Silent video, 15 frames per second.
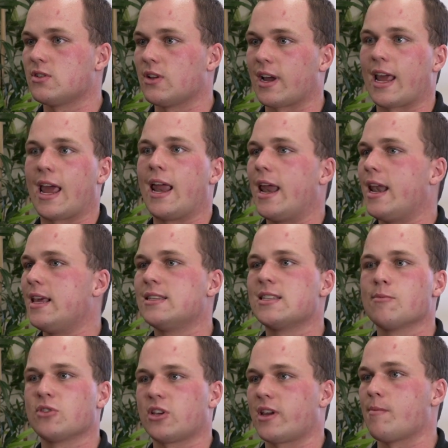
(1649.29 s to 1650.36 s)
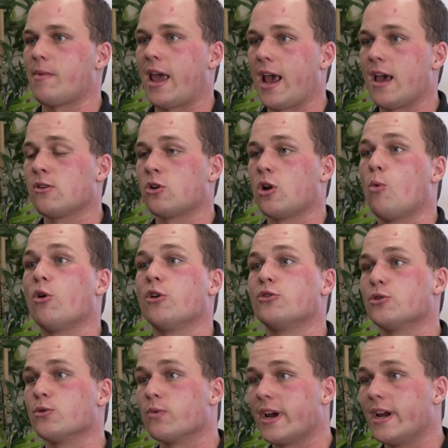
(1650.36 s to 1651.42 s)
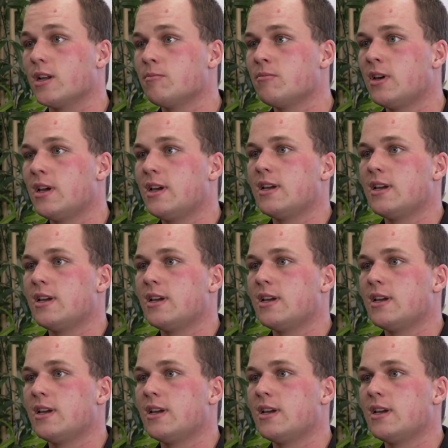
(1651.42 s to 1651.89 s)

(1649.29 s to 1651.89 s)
Like any examples I get my hand on, I wanted to read them